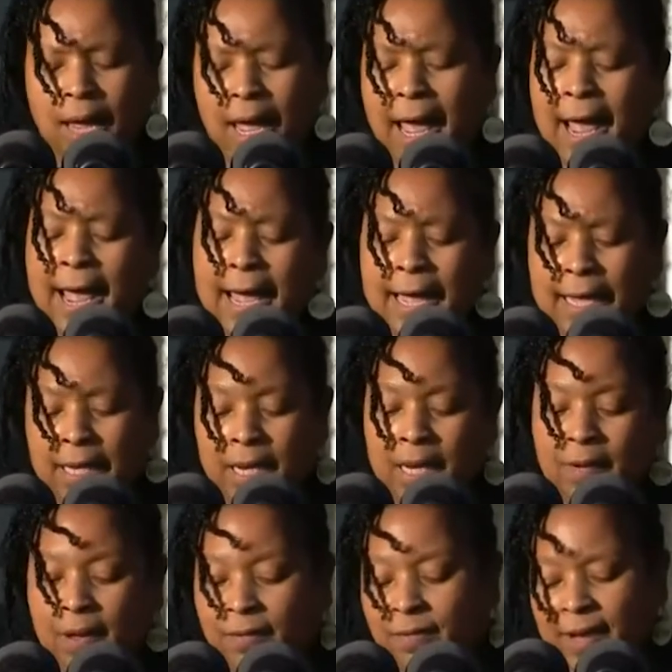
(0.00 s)
and
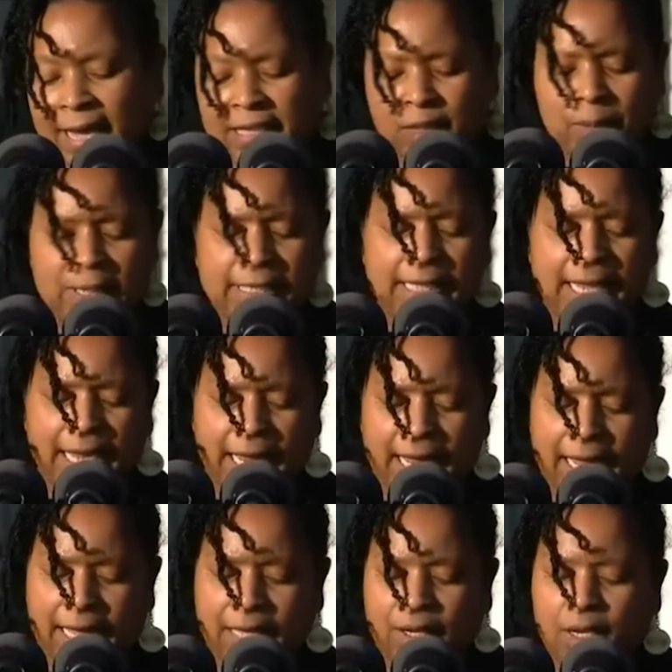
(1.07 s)
investments
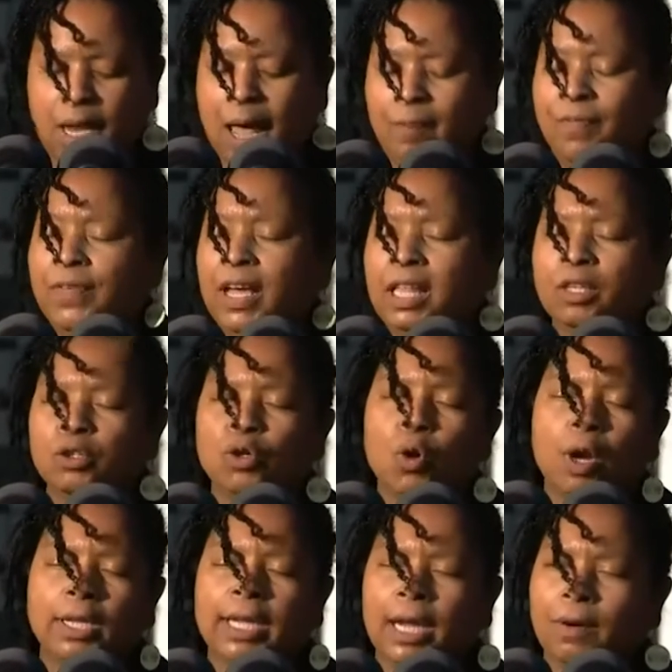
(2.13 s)
in uh, fellow
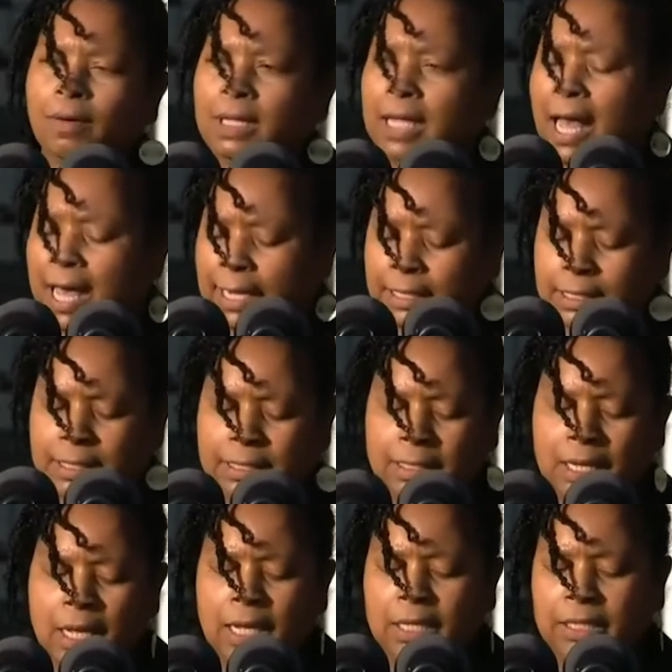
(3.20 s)
North Carolinas.
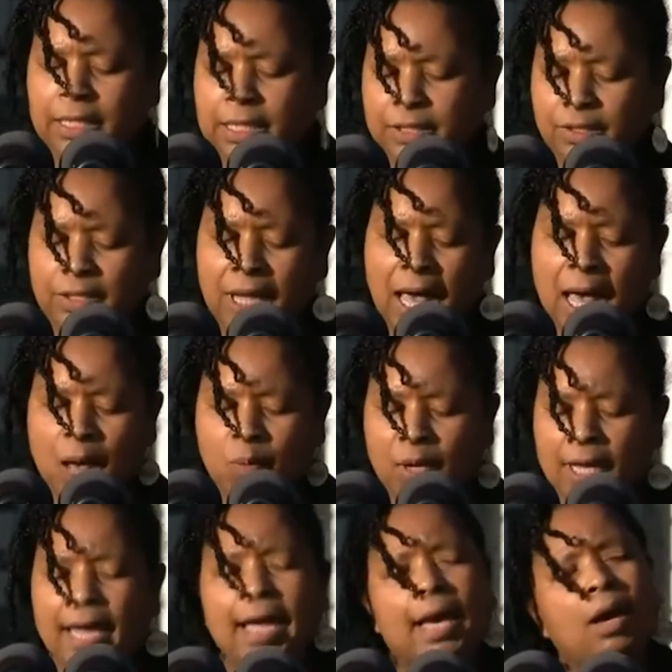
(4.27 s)
This job
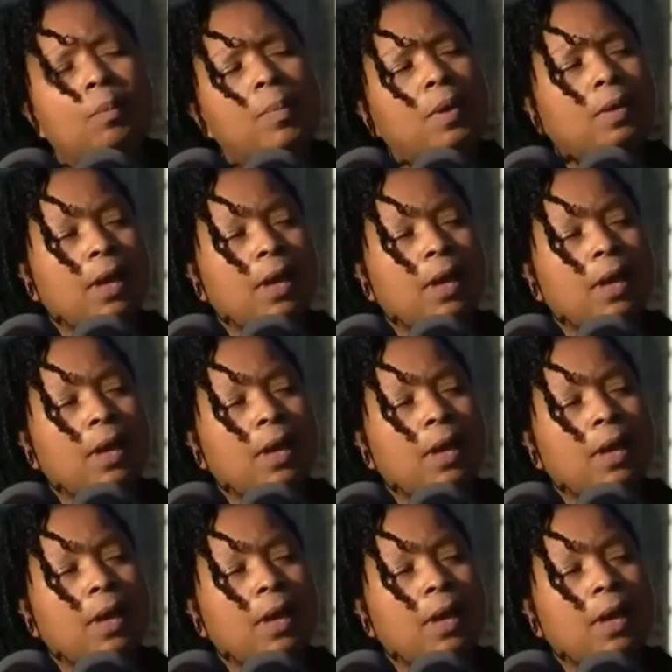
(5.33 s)
will help